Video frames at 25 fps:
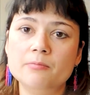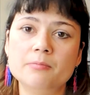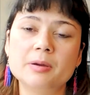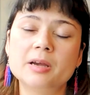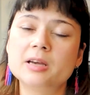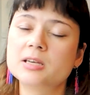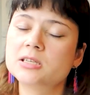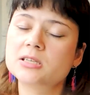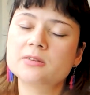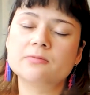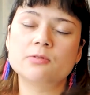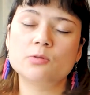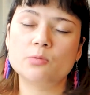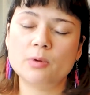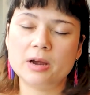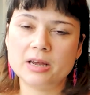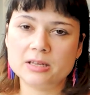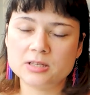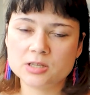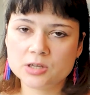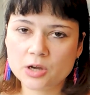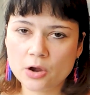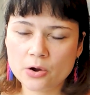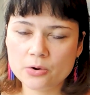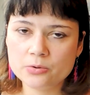because of the way
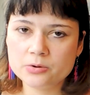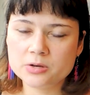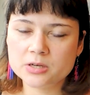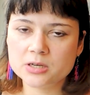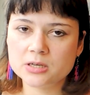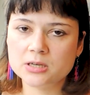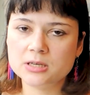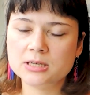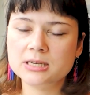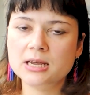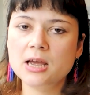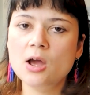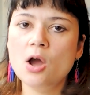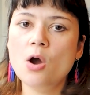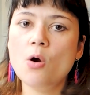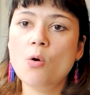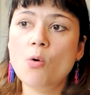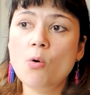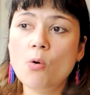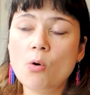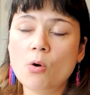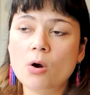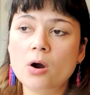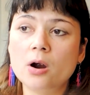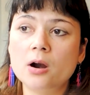it's coded,
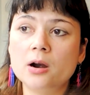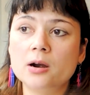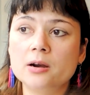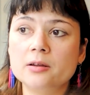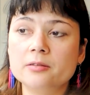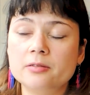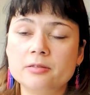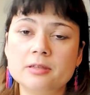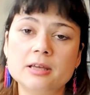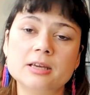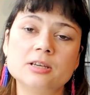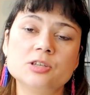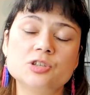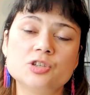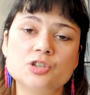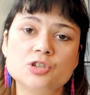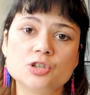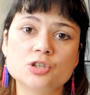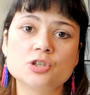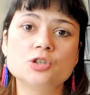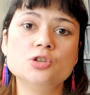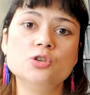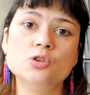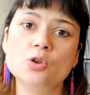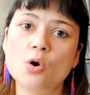or things
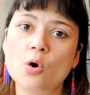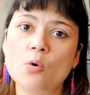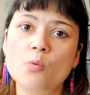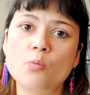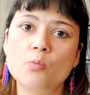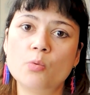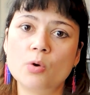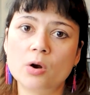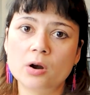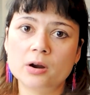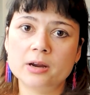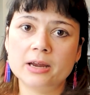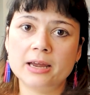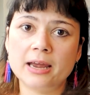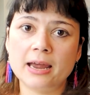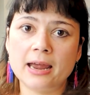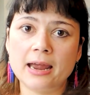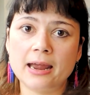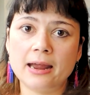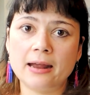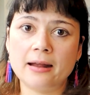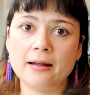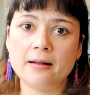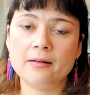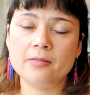just not
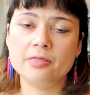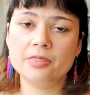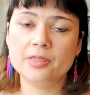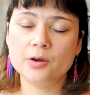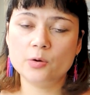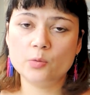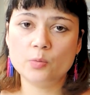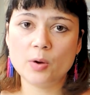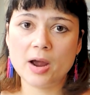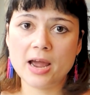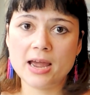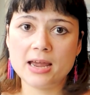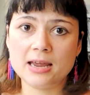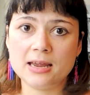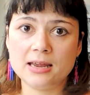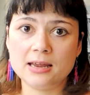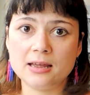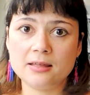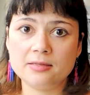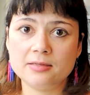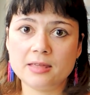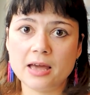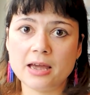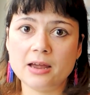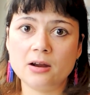working the way
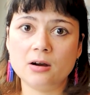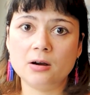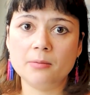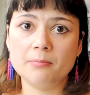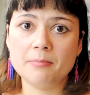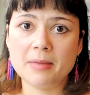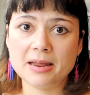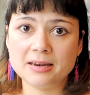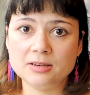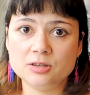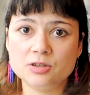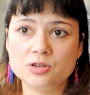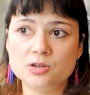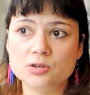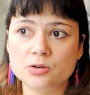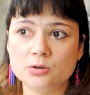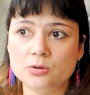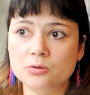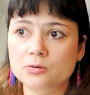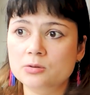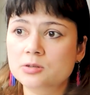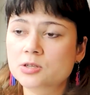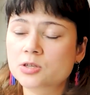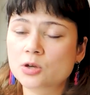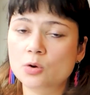they are meant
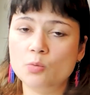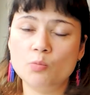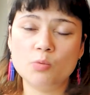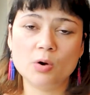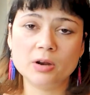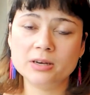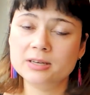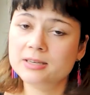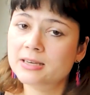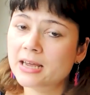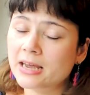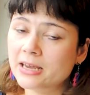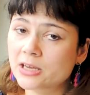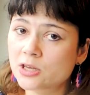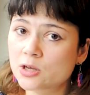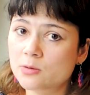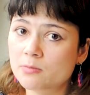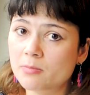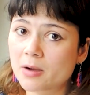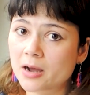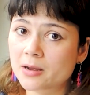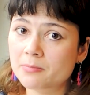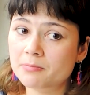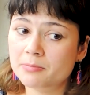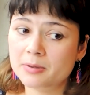to. So one day you
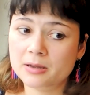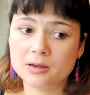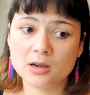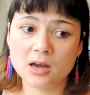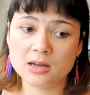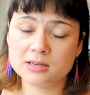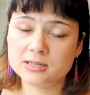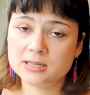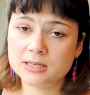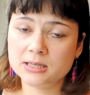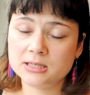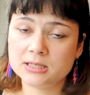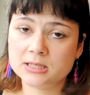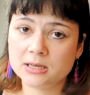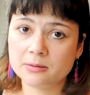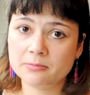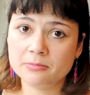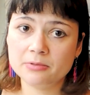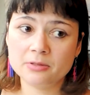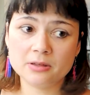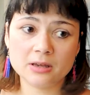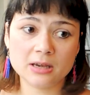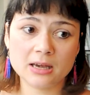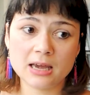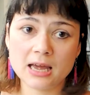might be cutting
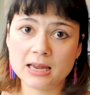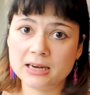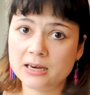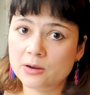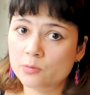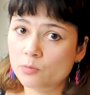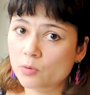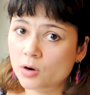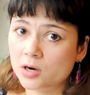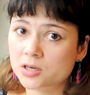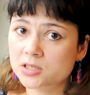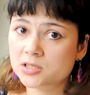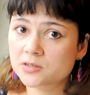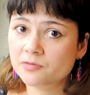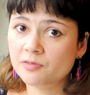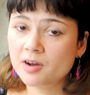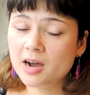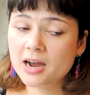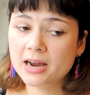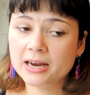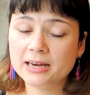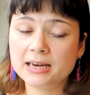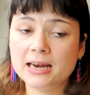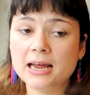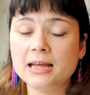something and it works
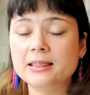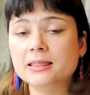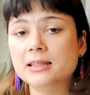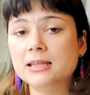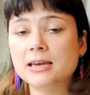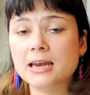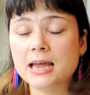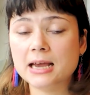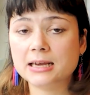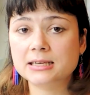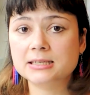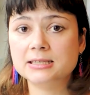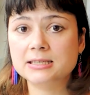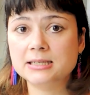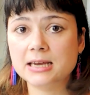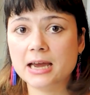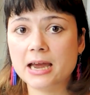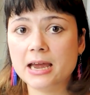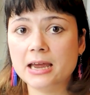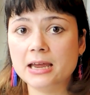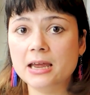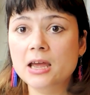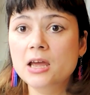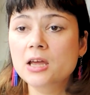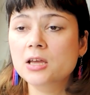fine, and the next
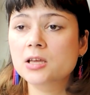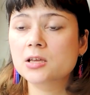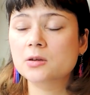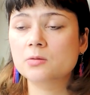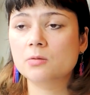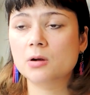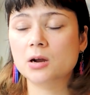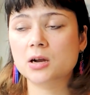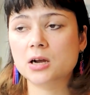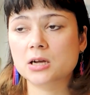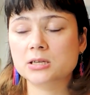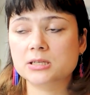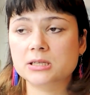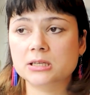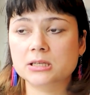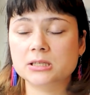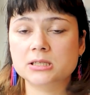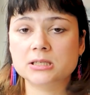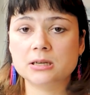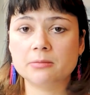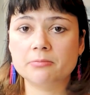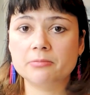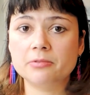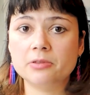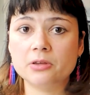day you are cutting
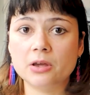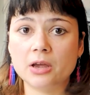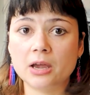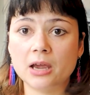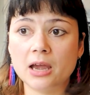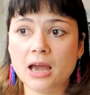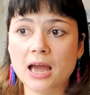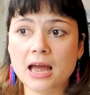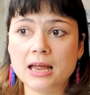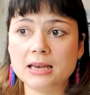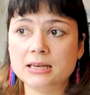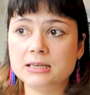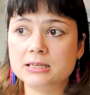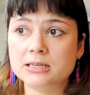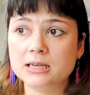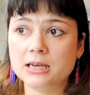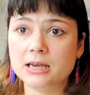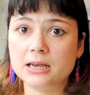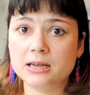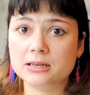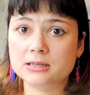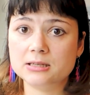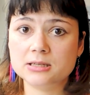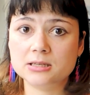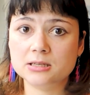something and
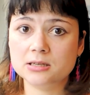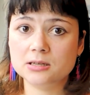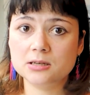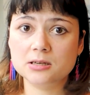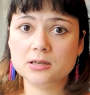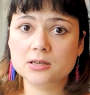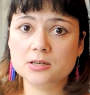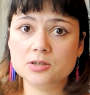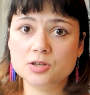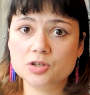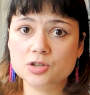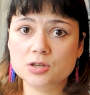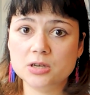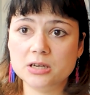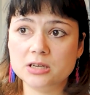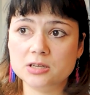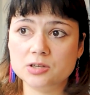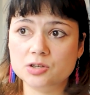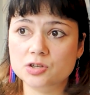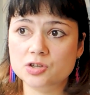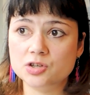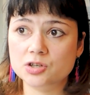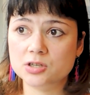it is